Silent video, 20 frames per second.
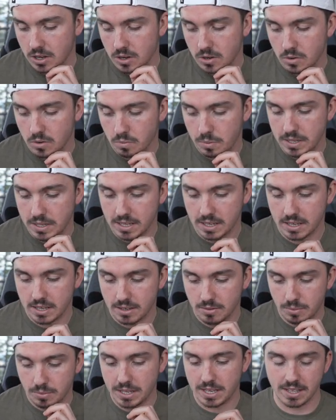we
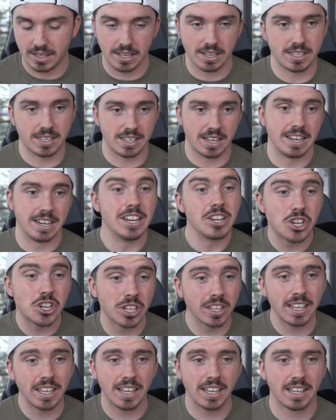did this
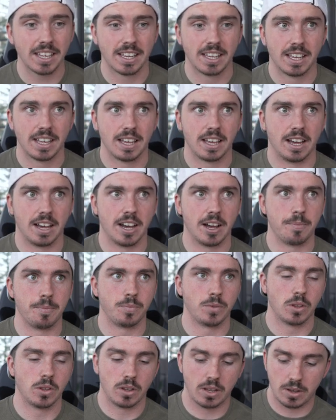initially
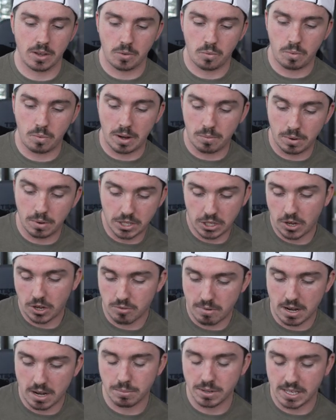when we turned
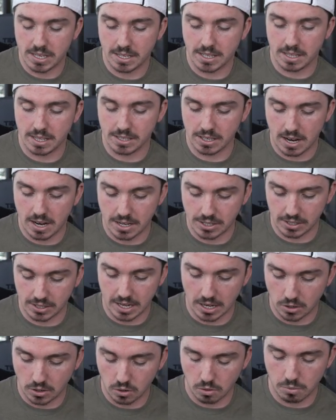around and we said to these guys,
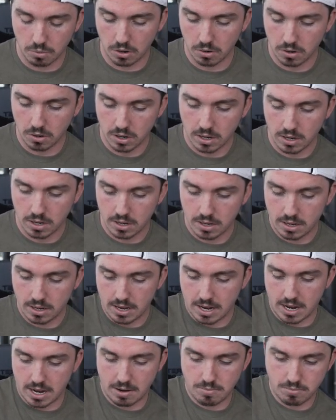okay, cool,
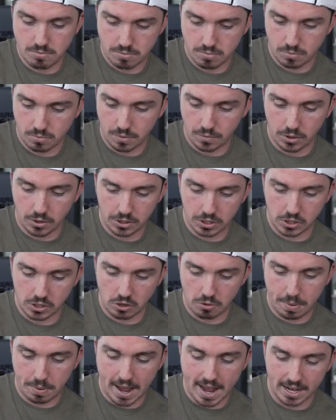well, we've got this
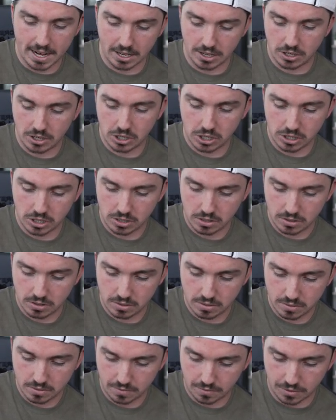new package
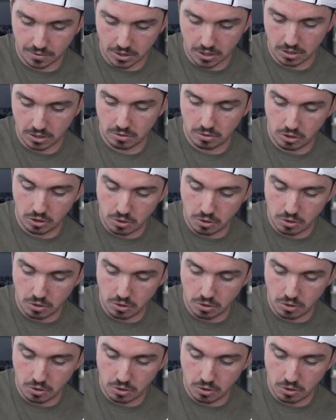for new